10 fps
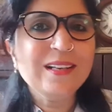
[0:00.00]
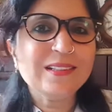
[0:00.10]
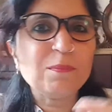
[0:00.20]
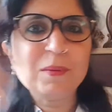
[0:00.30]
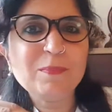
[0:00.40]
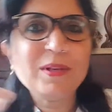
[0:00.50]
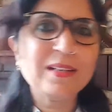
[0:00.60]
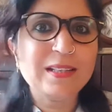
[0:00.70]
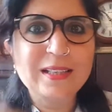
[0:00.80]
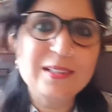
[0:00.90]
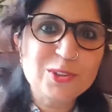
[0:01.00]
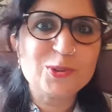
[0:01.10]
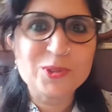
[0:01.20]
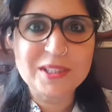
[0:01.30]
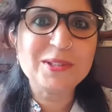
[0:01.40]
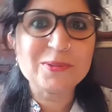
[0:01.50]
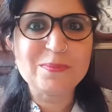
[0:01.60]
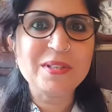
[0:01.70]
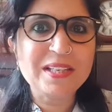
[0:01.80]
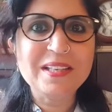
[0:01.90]
that people are either choosing to
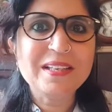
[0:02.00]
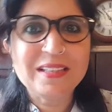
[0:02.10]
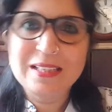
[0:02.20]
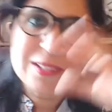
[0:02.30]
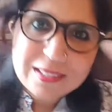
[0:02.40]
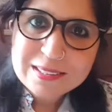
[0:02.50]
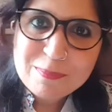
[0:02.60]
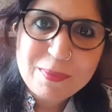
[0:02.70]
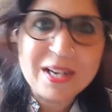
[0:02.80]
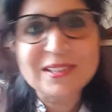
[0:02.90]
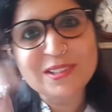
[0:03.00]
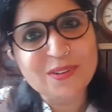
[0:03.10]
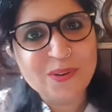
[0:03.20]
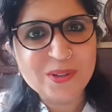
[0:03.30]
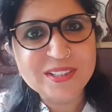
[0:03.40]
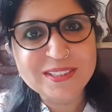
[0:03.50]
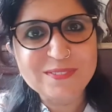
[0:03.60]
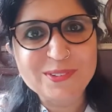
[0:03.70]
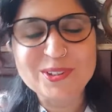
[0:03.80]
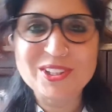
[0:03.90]
be either in the past or in the
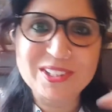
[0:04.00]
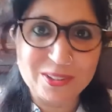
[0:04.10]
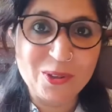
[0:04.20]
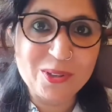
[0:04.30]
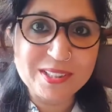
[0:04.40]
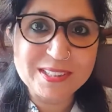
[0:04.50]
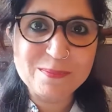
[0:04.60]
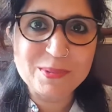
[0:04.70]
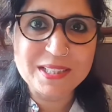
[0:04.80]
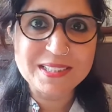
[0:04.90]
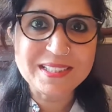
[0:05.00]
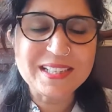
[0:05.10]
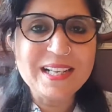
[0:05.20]
future or in the present?